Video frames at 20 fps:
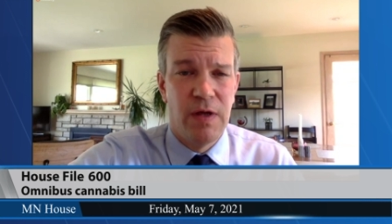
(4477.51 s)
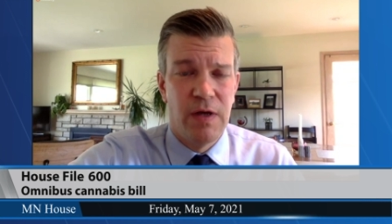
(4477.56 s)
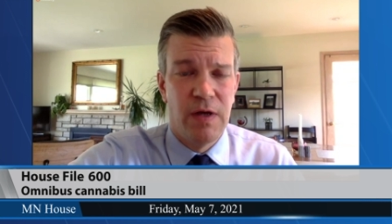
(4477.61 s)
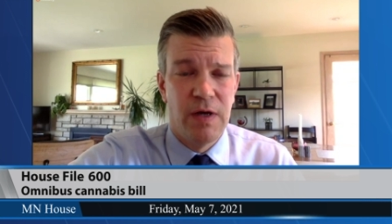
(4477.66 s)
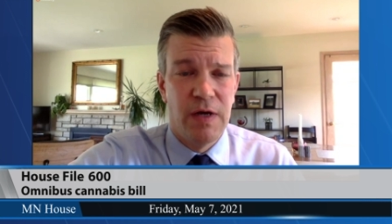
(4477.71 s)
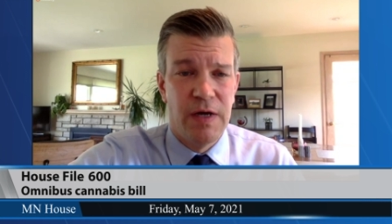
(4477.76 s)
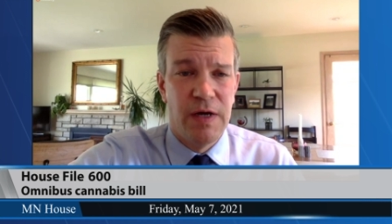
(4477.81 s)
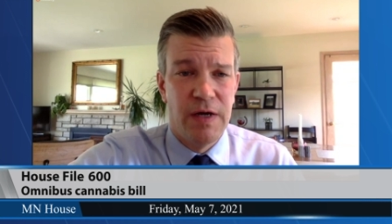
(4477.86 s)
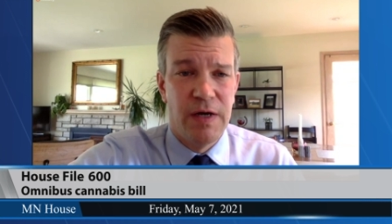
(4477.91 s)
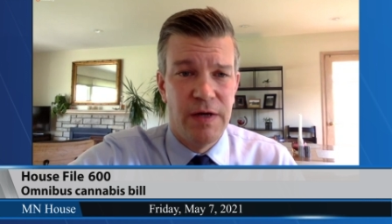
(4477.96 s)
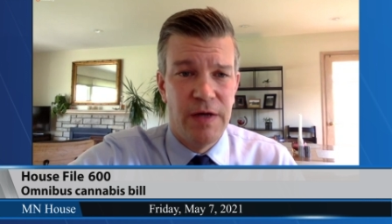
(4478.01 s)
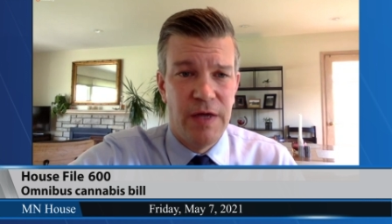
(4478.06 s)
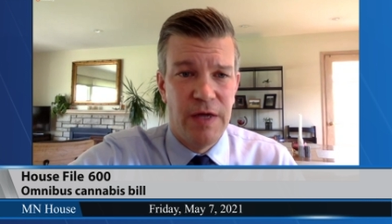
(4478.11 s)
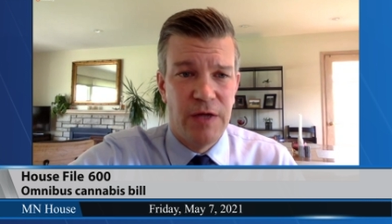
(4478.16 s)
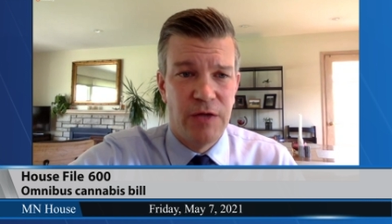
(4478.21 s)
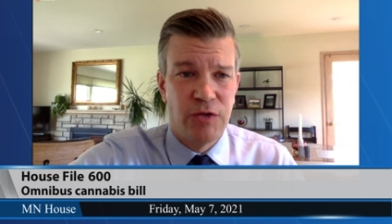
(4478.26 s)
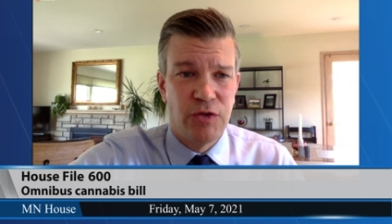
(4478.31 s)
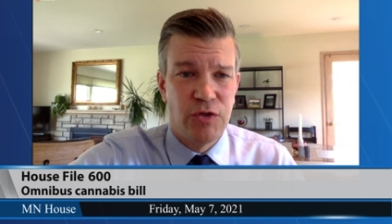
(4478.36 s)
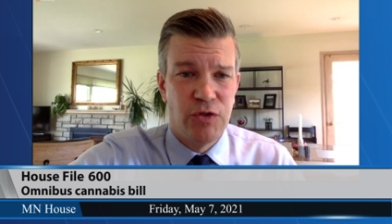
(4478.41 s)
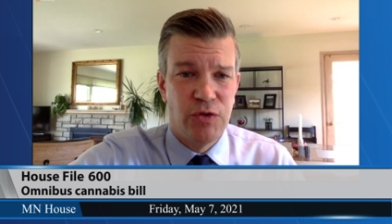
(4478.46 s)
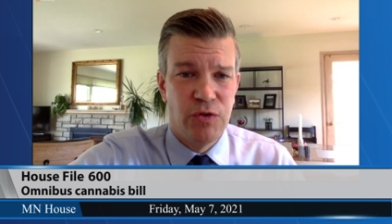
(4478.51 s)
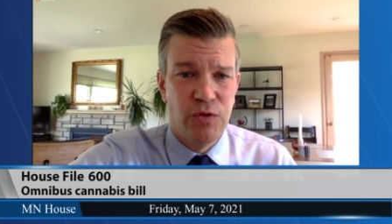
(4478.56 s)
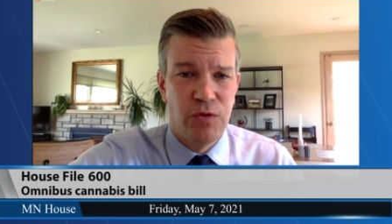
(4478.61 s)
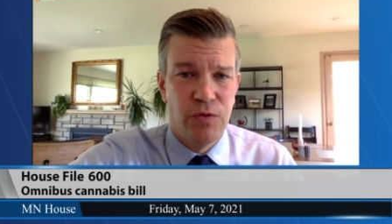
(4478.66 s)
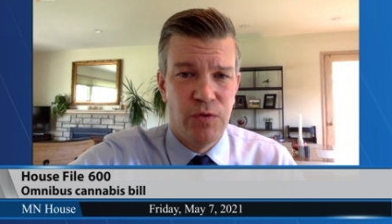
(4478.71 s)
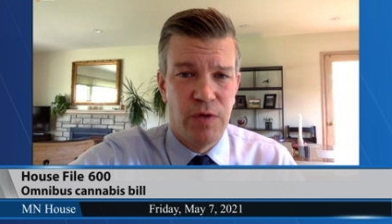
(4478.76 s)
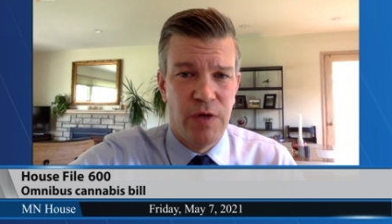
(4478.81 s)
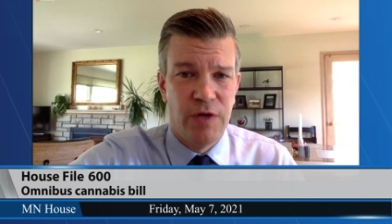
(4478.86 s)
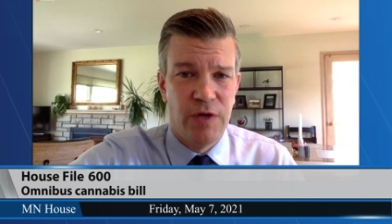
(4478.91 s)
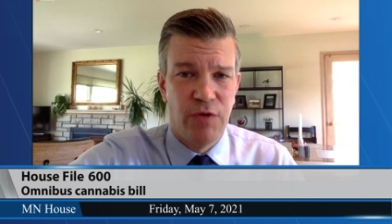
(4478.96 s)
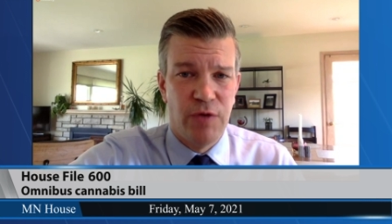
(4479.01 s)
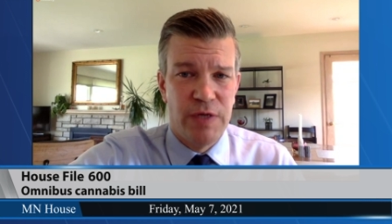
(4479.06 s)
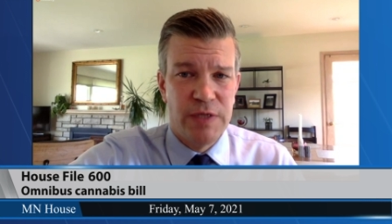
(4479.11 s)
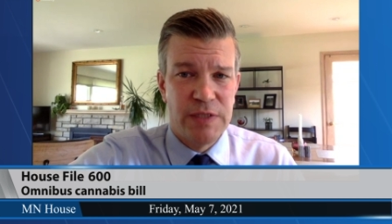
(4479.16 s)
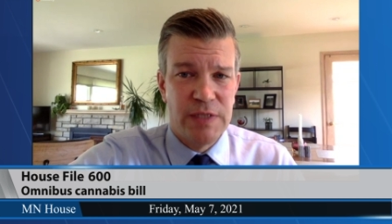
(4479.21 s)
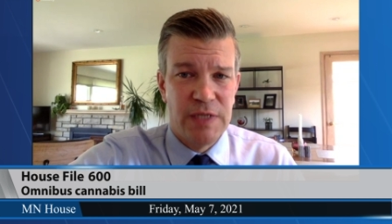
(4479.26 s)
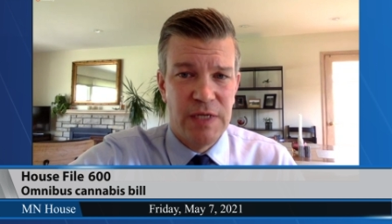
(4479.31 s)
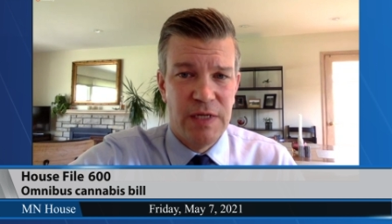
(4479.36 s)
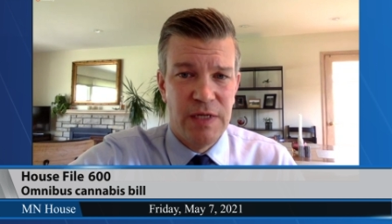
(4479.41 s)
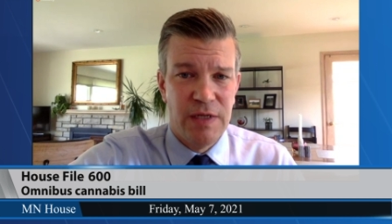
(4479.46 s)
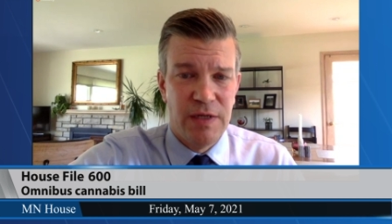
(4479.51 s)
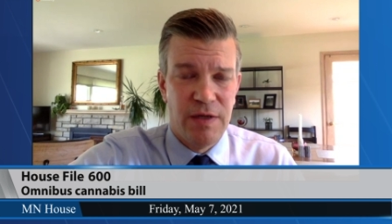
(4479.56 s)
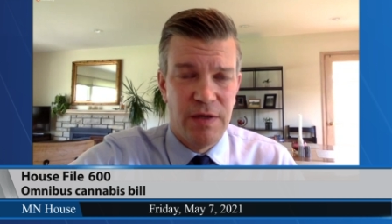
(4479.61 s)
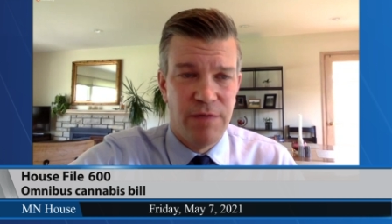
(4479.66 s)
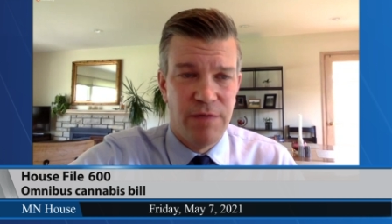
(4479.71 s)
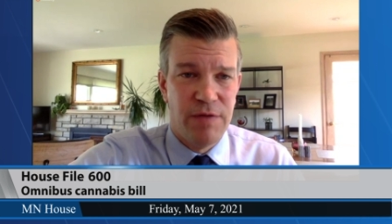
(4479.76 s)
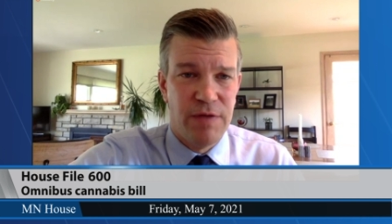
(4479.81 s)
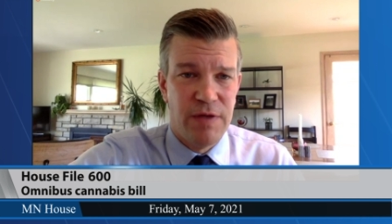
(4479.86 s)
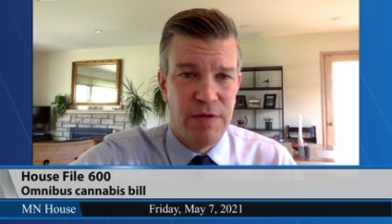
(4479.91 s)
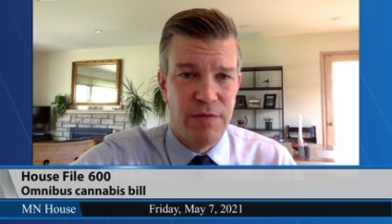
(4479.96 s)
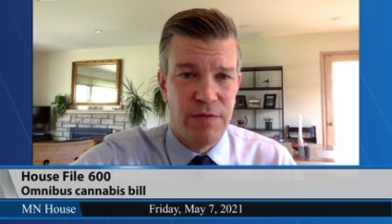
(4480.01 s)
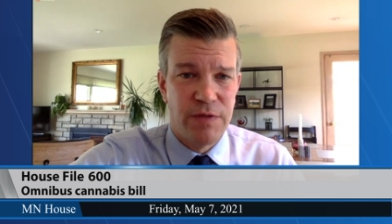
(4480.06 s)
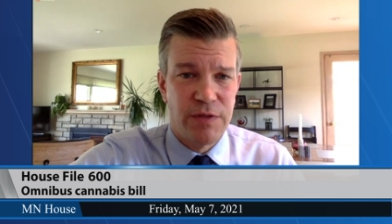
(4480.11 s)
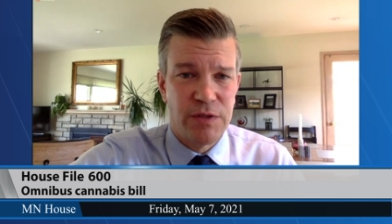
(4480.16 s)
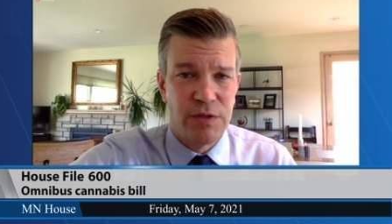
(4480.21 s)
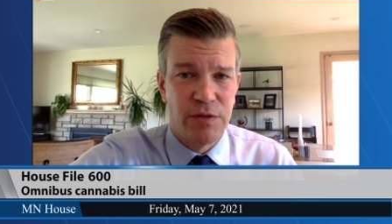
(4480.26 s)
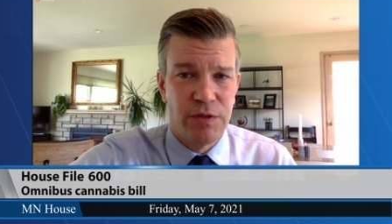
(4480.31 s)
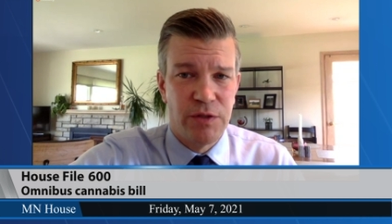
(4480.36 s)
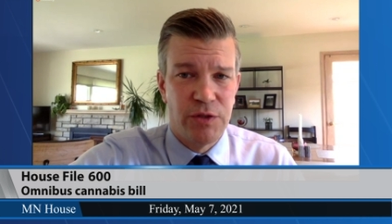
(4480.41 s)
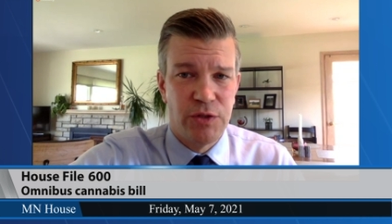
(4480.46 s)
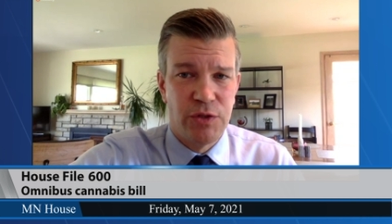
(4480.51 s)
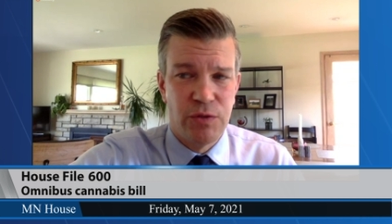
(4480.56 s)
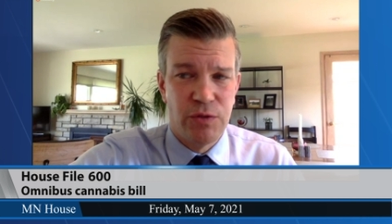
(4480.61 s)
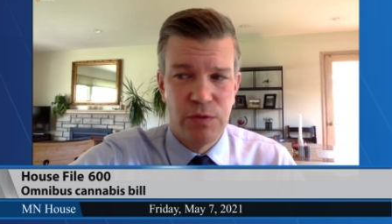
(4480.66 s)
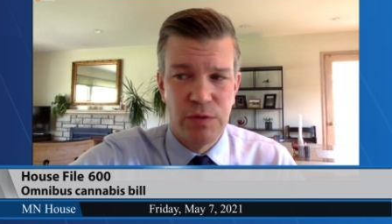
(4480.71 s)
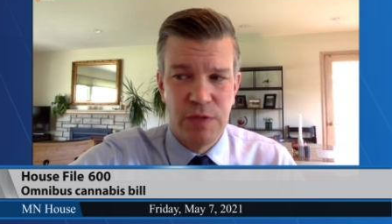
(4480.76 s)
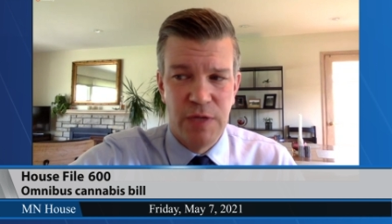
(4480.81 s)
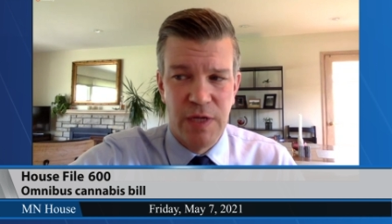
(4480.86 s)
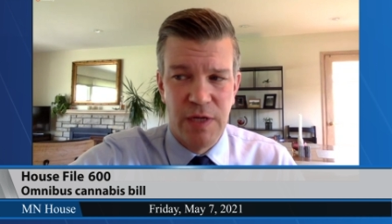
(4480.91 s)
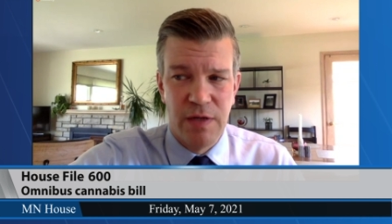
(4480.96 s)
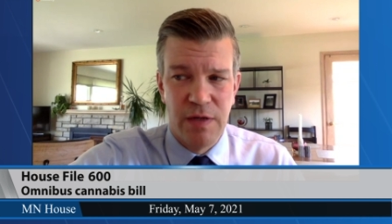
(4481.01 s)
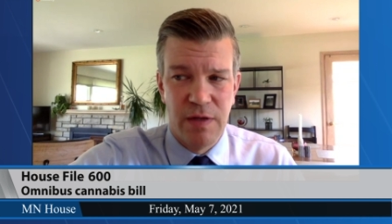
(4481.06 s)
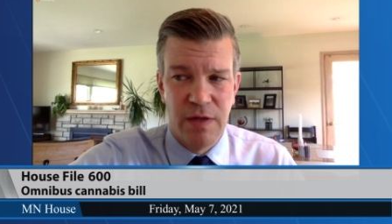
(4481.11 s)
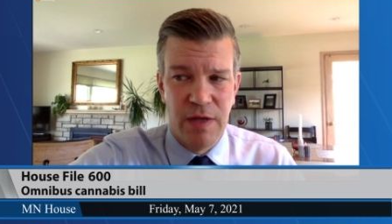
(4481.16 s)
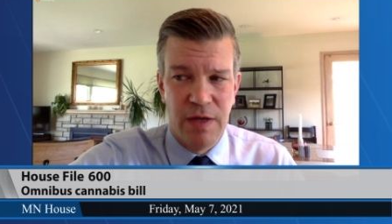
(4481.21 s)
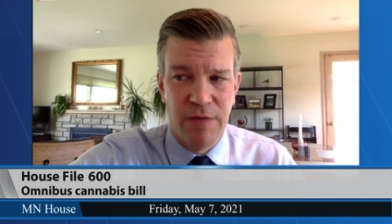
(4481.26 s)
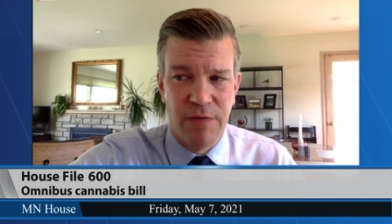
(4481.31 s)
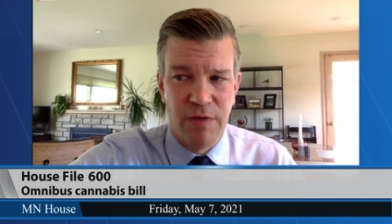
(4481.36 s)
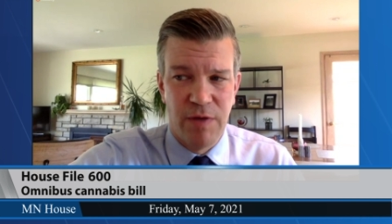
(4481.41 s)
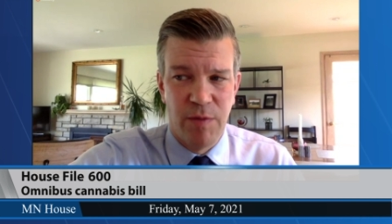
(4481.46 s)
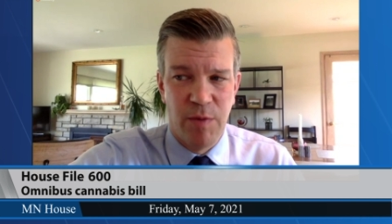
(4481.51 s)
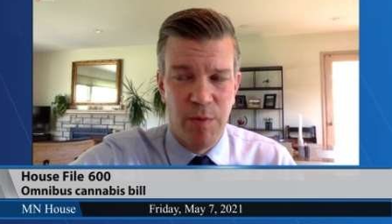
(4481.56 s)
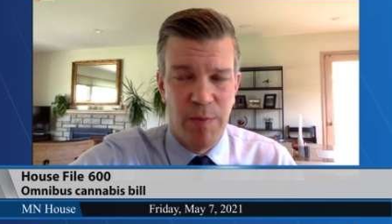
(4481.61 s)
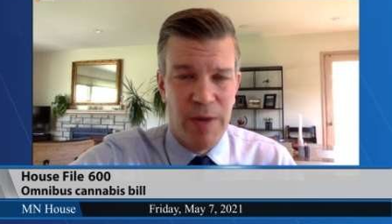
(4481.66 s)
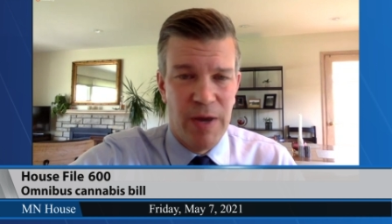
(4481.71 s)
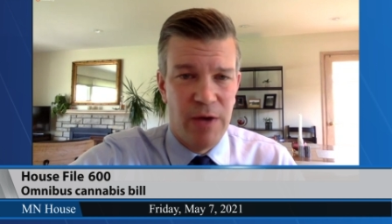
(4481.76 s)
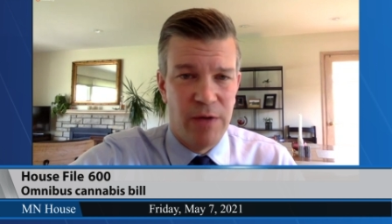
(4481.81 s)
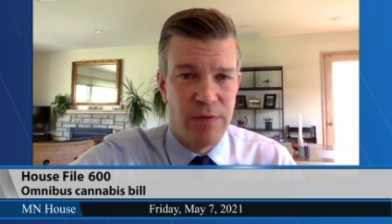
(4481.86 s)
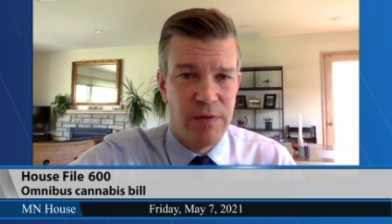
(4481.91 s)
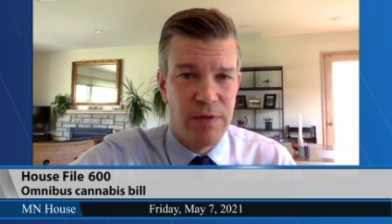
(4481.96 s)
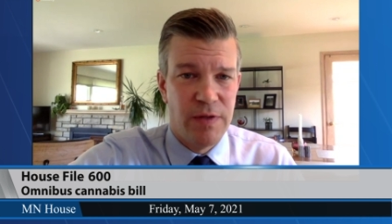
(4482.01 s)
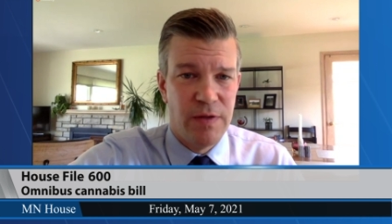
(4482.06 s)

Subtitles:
and to address any of the fiscal issues that have come about.